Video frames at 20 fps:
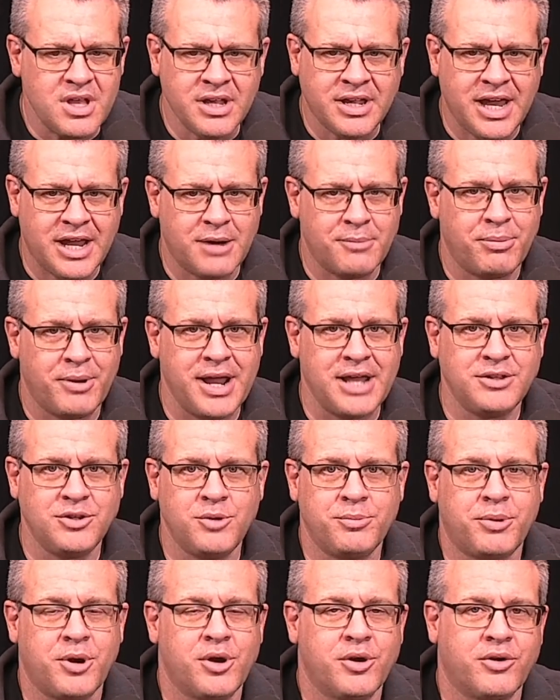Got a brand
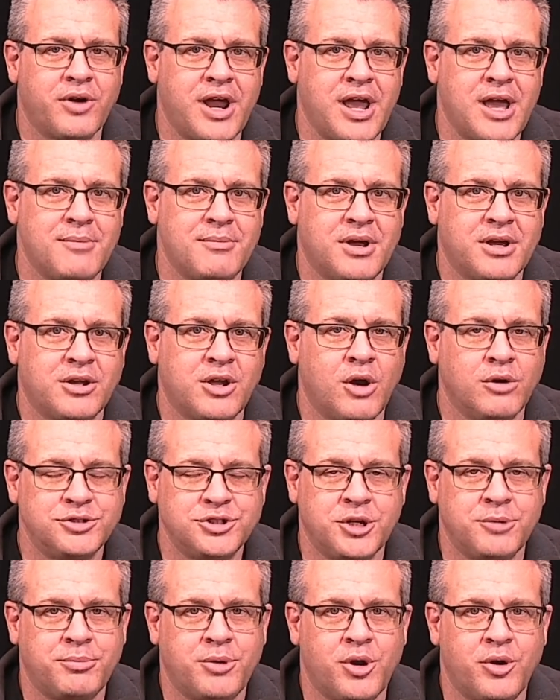new program, a
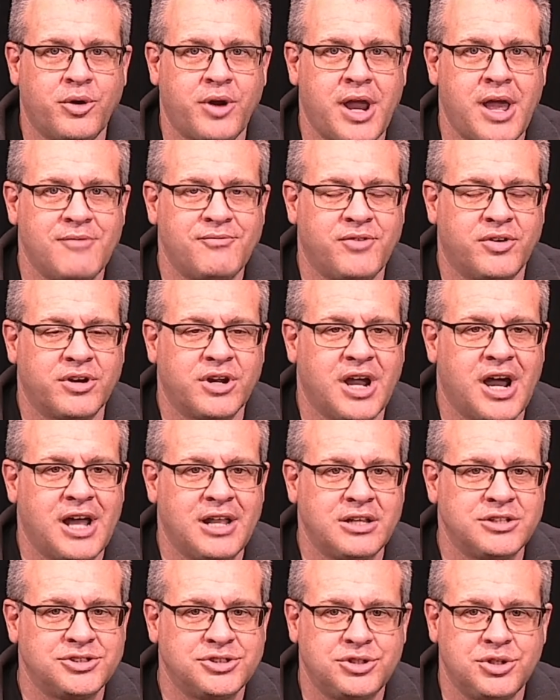coaching program for
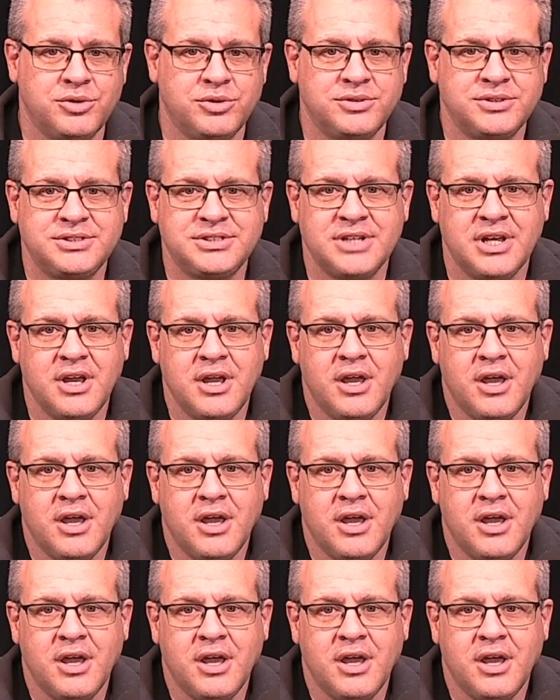college students.